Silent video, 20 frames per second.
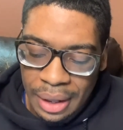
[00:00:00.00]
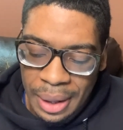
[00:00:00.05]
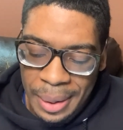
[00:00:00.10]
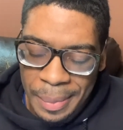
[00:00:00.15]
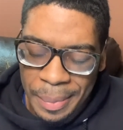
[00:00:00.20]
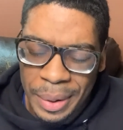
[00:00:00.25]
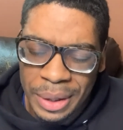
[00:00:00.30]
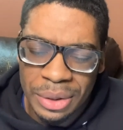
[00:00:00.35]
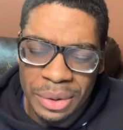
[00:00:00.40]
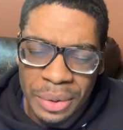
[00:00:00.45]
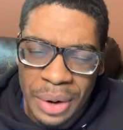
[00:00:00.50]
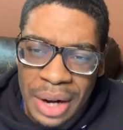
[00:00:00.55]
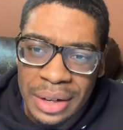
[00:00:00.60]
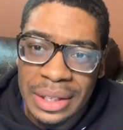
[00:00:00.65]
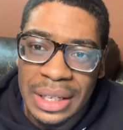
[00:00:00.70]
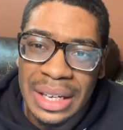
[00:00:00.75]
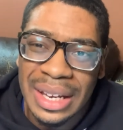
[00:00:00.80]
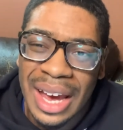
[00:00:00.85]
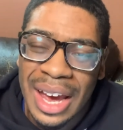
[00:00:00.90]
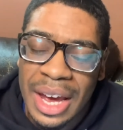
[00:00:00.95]
But throughout
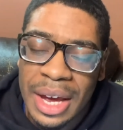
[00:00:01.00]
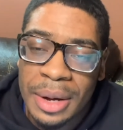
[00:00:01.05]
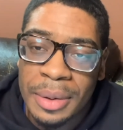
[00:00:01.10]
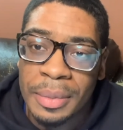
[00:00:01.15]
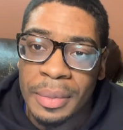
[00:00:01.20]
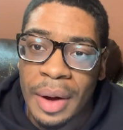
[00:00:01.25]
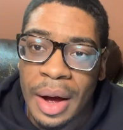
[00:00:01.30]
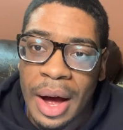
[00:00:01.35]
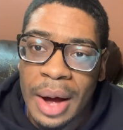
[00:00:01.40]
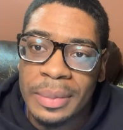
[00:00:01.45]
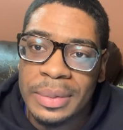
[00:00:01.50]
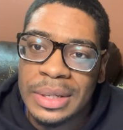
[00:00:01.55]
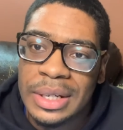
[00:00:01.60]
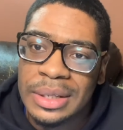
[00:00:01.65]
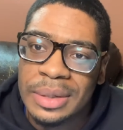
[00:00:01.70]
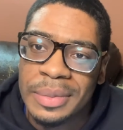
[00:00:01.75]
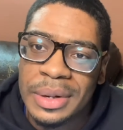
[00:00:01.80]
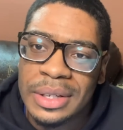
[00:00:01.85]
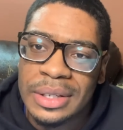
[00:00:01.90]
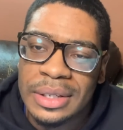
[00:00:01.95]
the game, I'm saying to
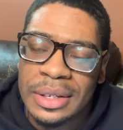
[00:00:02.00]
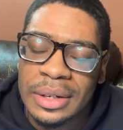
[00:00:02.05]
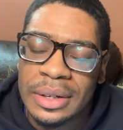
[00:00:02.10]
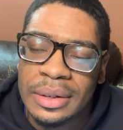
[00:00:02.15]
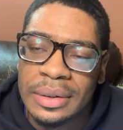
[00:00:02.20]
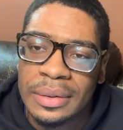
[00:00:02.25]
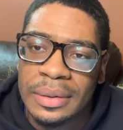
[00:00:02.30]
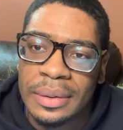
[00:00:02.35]
myself,